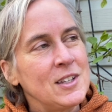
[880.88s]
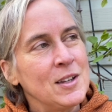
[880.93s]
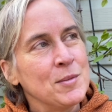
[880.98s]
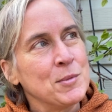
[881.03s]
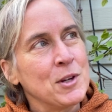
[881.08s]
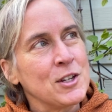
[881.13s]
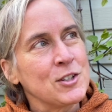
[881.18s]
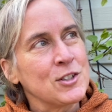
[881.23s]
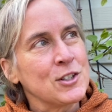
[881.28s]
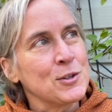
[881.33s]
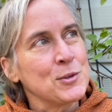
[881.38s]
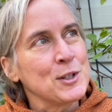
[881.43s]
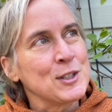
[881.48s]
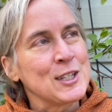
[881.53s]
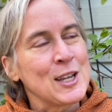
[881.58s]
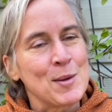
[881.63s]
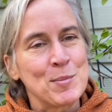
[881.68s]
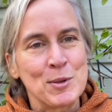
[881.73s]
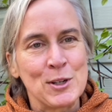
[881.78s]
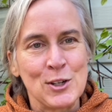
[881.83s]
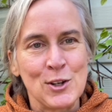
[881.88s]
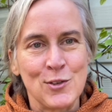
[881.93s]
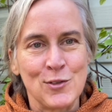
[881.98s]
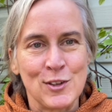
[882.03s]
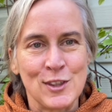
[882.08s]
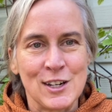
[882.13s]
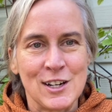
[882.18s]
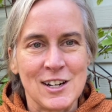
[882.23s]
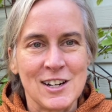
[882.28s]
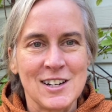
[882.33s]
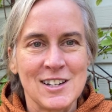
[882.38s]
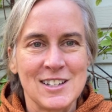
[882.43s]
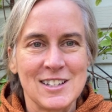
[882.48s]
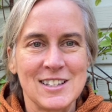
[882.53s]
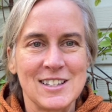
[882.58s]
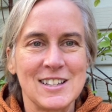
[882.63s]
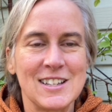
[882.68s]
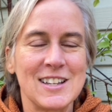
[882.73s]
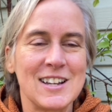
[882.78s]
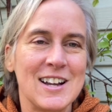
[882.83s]
I'm not sure what's happening over there.
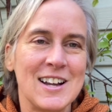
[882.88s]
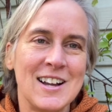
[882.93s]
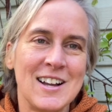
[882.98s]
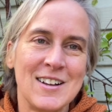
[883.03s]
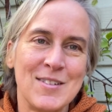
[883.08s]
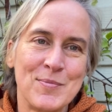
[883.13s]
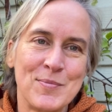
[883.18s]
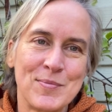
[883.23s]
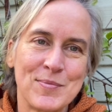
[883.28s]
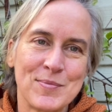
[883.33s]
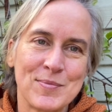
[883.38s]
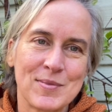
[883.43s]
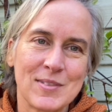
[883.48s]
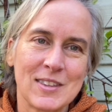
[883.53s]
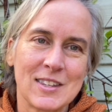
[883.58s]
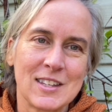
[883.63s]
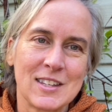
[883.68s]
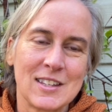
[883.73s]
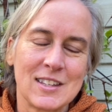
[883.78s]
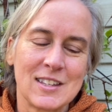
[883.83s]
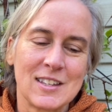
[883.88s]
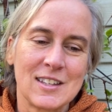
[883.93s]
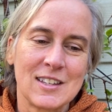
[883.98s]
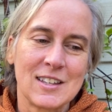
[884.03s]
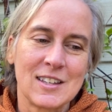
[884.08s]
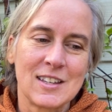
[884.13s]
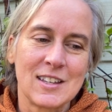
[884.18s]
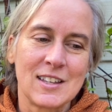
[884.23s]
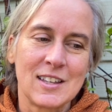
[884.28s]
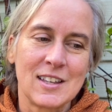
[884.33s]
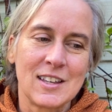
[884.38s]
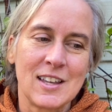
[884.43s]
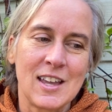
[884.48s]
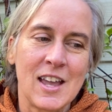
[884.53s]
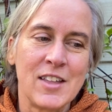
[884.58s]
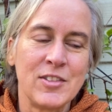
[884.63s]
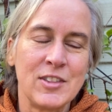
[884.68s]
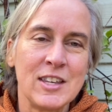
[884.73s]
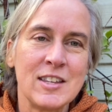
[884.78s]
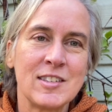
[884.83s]
Um,
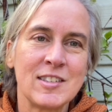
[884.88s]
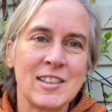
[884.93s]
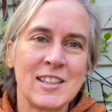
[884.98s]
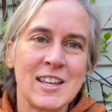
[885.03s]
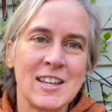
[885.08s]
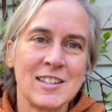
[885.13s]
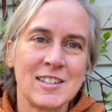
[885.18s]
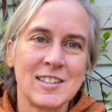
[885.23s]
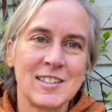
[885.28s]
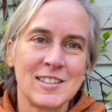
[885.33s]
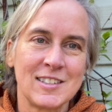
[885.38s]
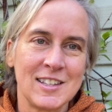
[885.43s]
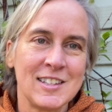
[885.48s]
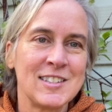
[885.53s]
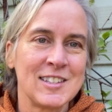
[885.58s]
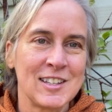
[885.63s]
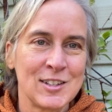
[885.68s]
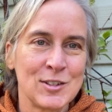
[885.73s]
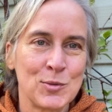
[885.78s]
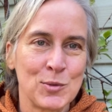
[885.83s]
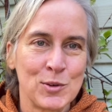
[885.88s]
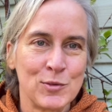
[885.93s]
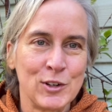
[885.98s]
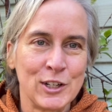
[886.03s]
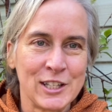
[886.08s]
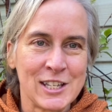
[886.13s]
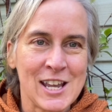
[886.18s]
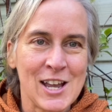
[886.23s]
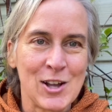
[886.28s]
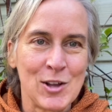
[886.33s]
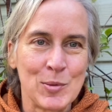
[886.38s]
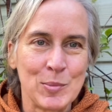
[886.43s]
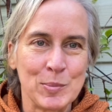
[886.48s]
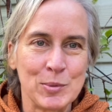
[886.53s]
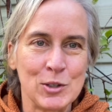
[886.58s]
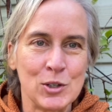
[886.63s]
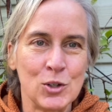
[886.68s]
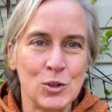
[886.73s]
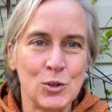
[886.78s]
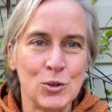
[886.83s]
and these things, these things will really
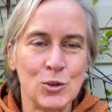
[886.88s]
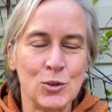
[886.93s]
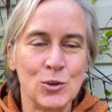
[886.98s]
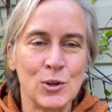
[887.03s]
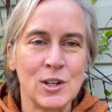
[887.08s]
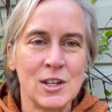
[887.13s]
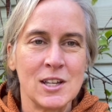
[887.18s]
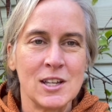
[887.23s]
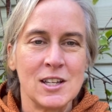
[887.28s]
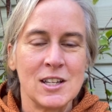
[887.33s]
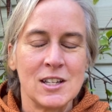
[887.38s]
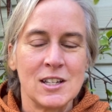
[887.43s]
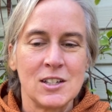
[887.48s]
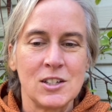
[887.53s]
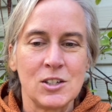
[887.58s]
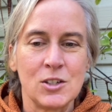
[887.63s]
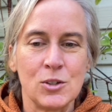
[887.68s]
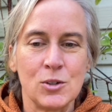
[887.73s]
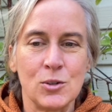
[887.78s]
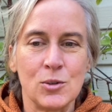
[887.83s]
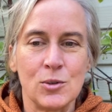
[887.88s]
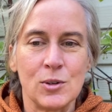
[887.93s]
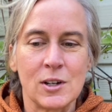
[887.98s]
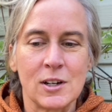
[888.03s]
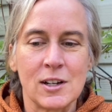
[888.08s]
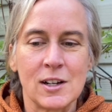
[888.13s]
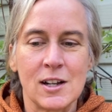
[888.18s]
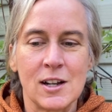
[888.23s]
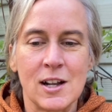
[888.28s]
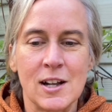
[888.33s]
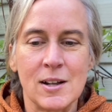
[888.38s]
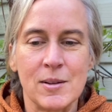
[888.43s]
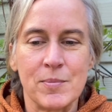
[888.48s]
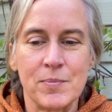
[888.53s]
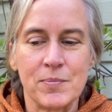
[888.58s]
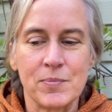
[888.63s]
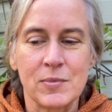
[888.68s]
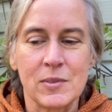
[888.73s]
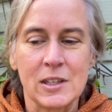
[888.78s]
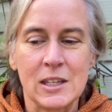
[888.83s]
help you to
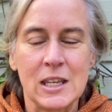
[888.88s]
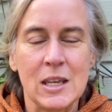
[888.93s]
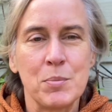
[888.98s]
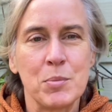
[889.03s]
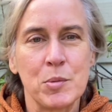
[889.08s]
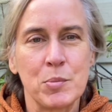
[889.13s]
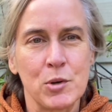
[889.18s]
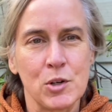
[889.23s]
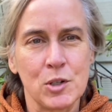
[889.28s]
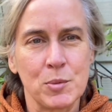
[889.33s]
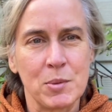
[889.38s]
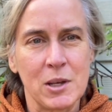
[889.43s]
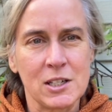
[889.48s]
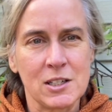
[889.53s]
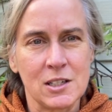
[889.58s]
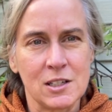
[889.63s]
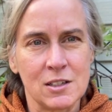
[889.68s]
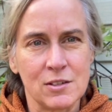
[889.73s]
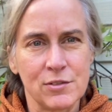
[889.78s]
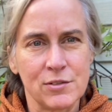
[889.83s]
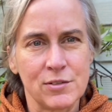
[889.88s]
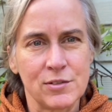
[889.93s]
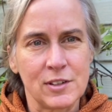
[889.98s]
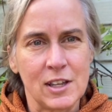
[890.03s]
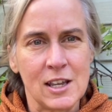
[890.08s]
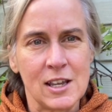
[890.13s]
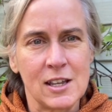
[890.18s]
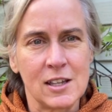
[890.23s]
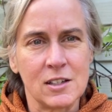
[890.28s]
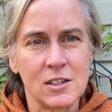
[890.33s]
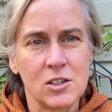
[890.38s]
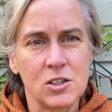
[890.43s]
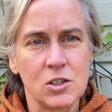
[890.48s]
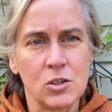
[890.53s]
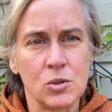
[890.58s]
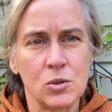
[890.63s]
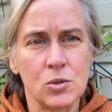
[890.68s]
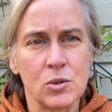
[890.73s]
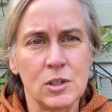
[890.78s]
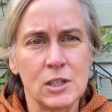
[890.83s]
um, keep a perspective and
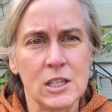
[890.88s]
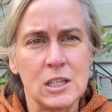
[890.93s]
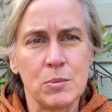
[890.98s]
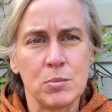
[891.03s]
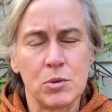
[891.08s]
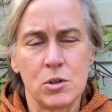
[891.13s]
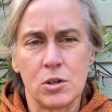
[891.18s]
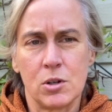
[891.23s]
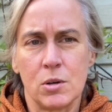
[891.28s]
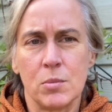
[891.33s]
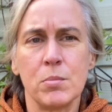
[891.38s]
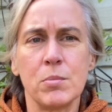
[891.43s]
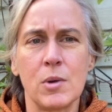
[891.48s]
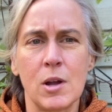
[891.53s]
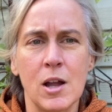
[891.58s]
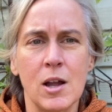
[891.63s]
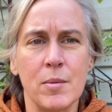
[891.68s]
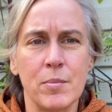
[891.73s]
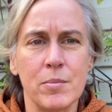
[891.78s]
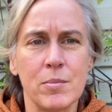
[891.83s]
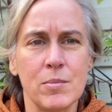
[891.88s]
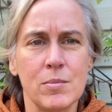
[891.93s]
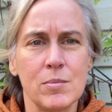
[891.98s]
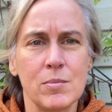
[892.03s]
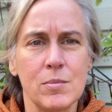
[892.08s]
to keep your um,